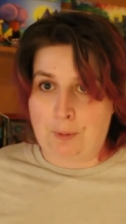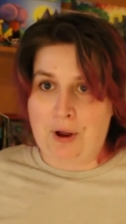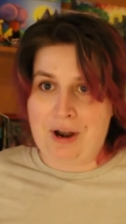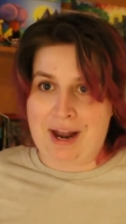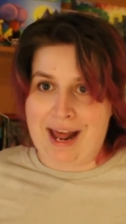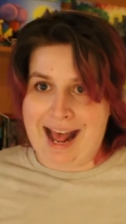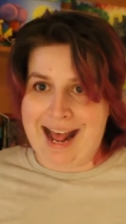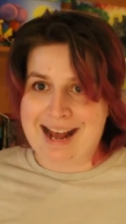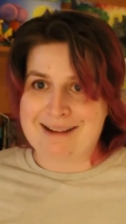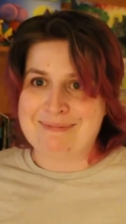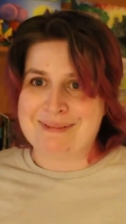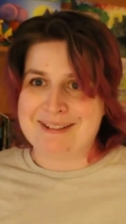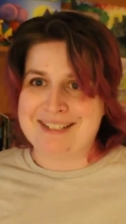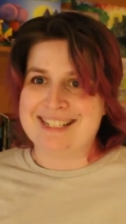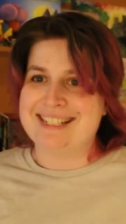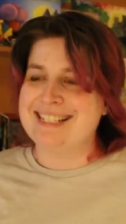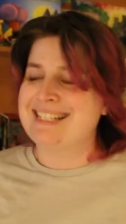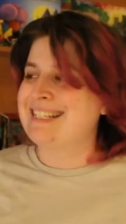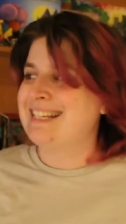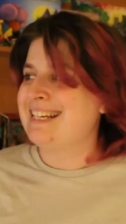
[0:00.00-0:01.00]
what
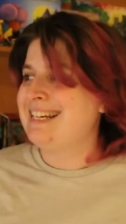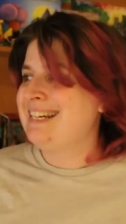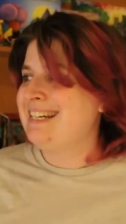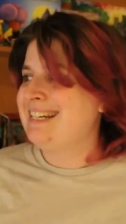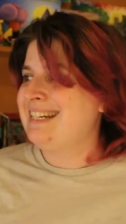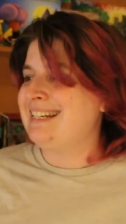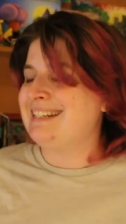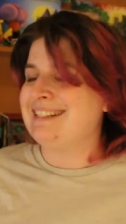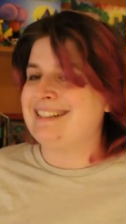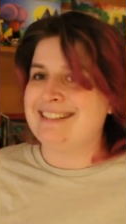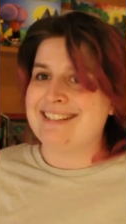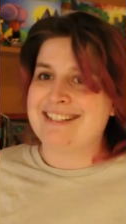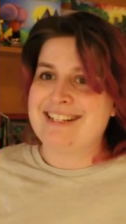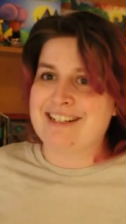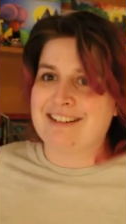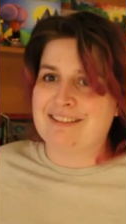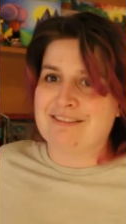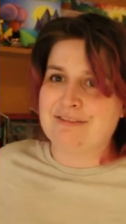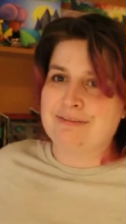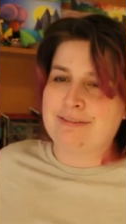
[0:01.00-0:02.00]
happens. You know,
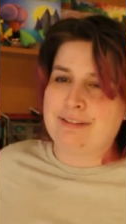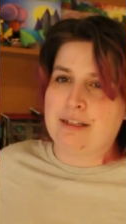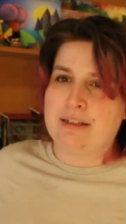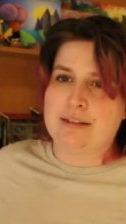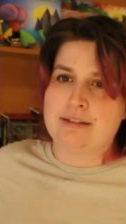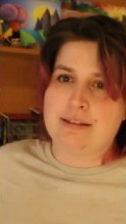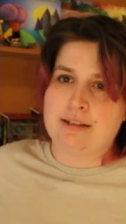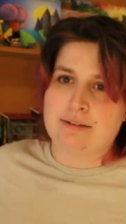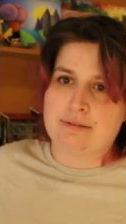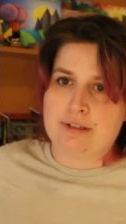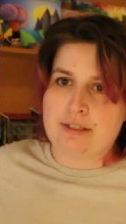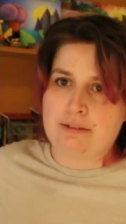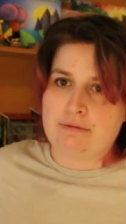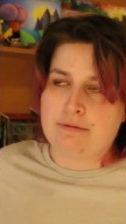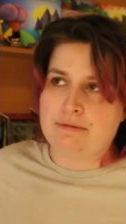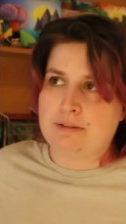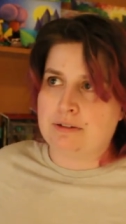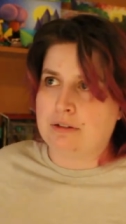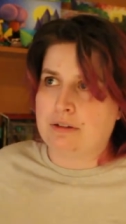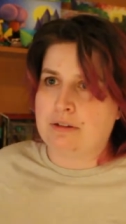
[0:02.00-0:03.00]
shit floods every
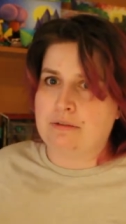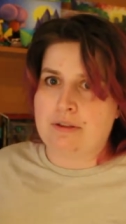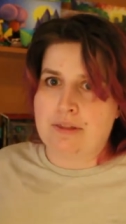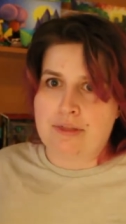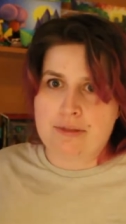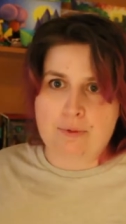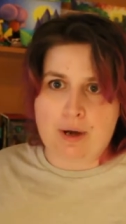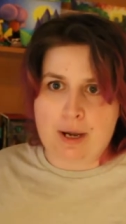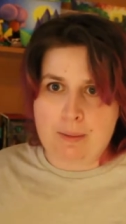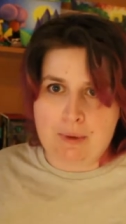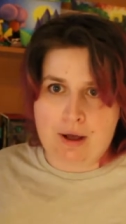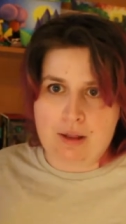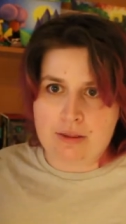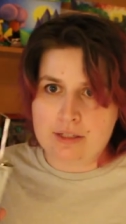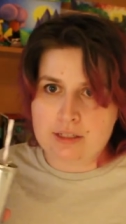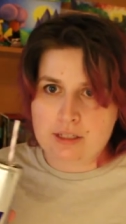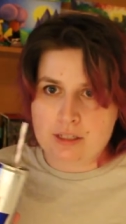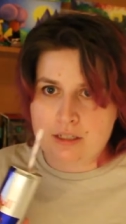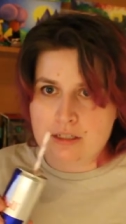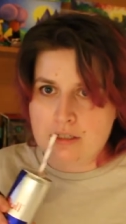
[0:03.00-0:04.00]
fucking three
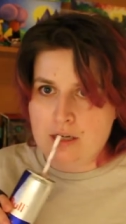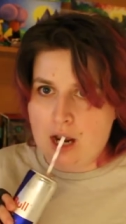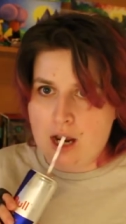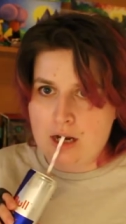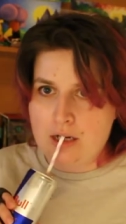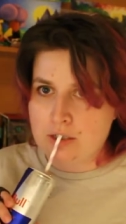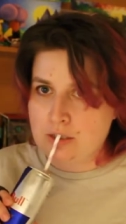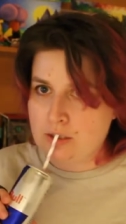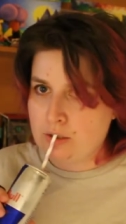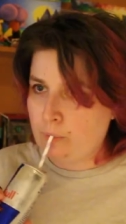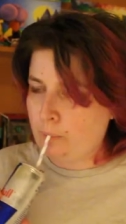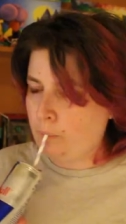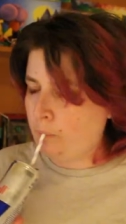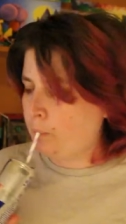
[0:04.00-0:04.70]
months these days.